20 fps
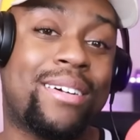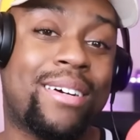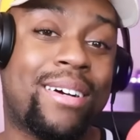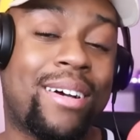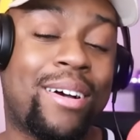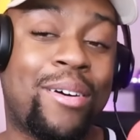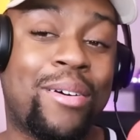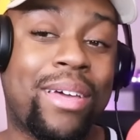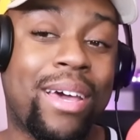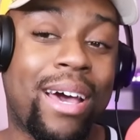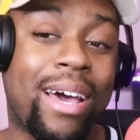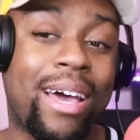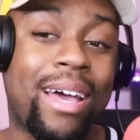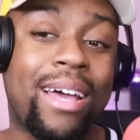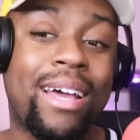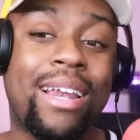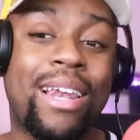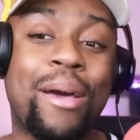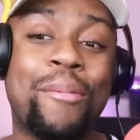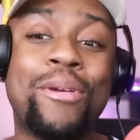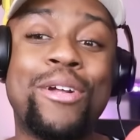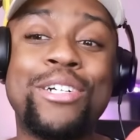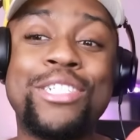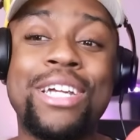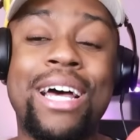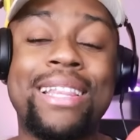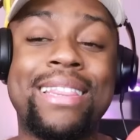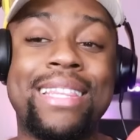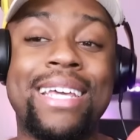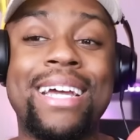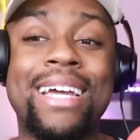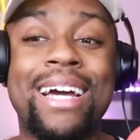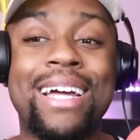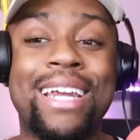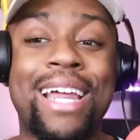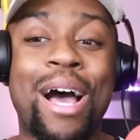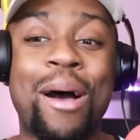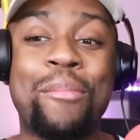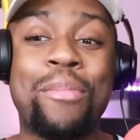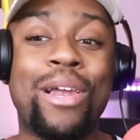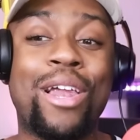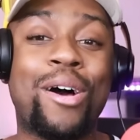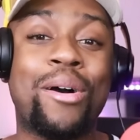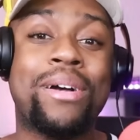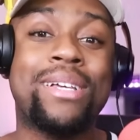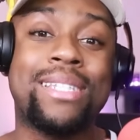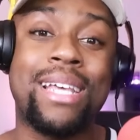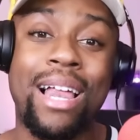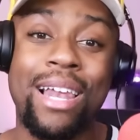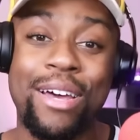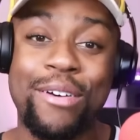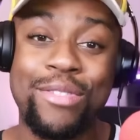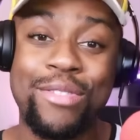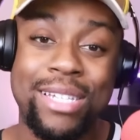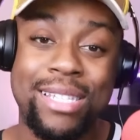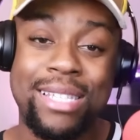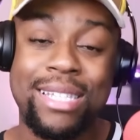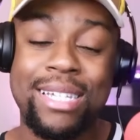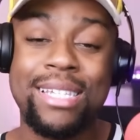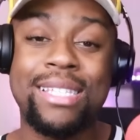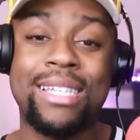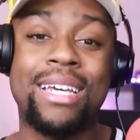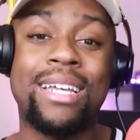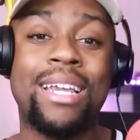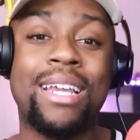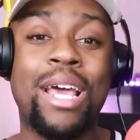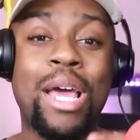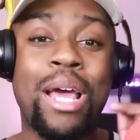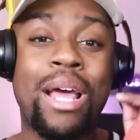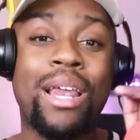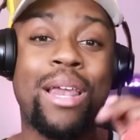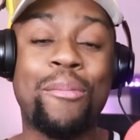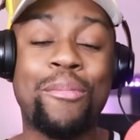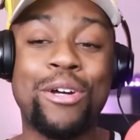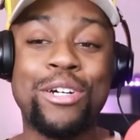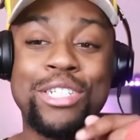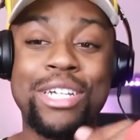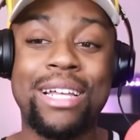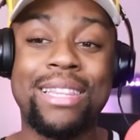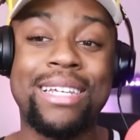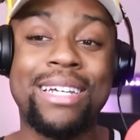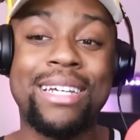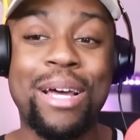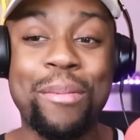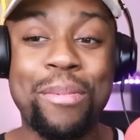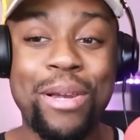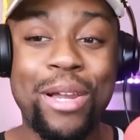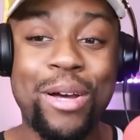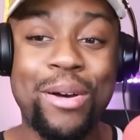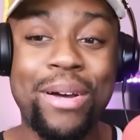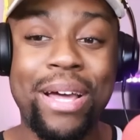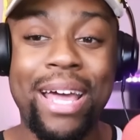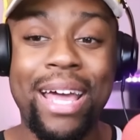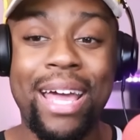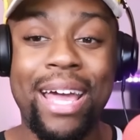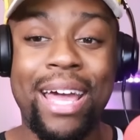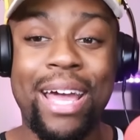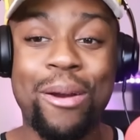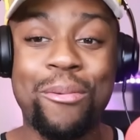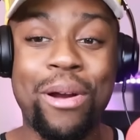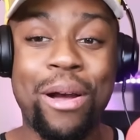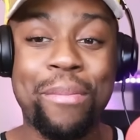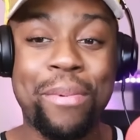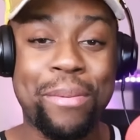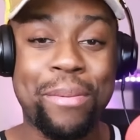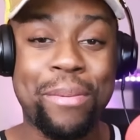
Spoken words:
Okay, let me know what y'all think down below, because I love this season. Let me know what y'all think down below. And raw babies.